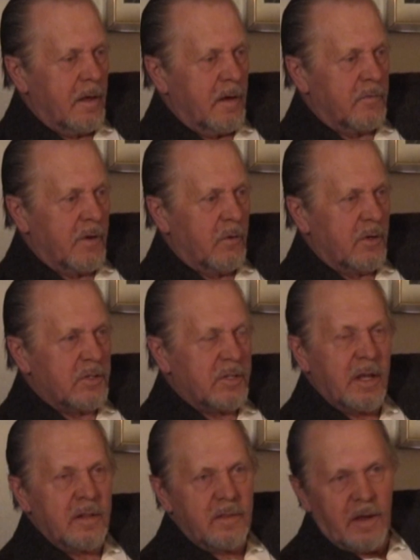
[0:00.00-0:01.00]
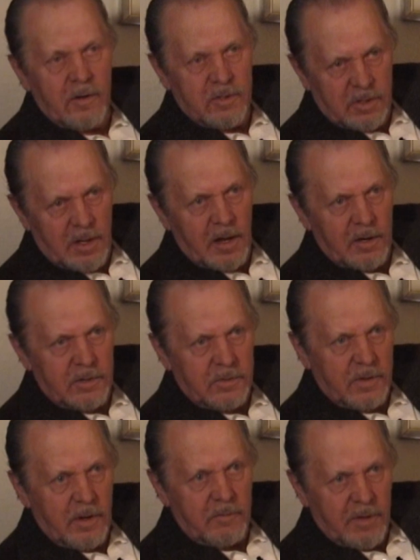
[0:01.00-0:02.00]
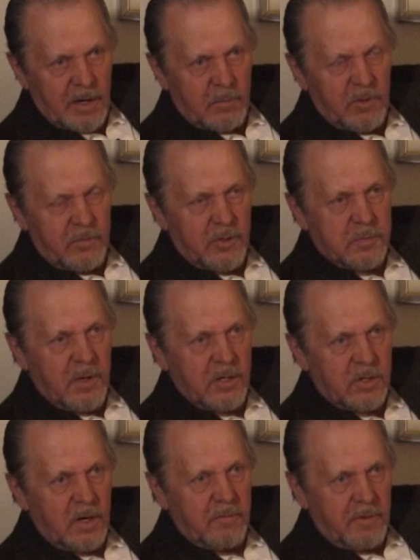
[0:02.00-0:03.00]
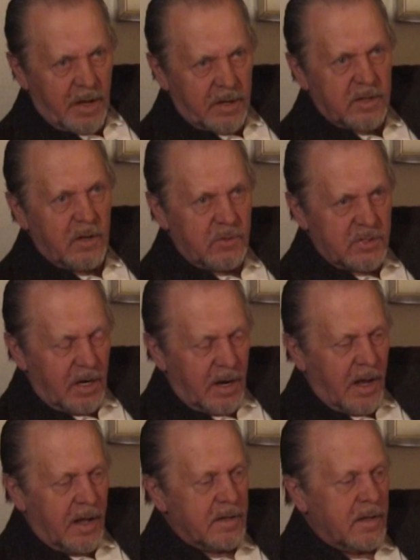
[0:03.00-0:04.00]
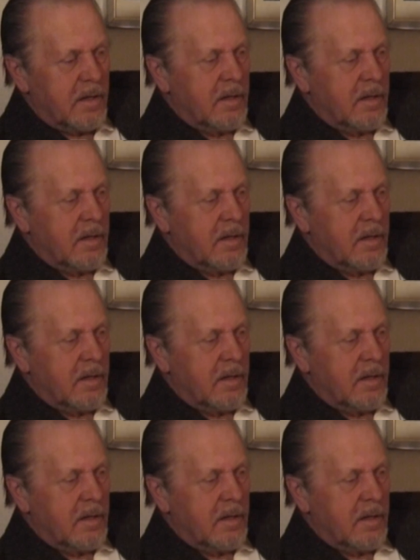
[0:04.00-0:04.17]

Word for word: If there was $10,000 available for special effects, that was a lot.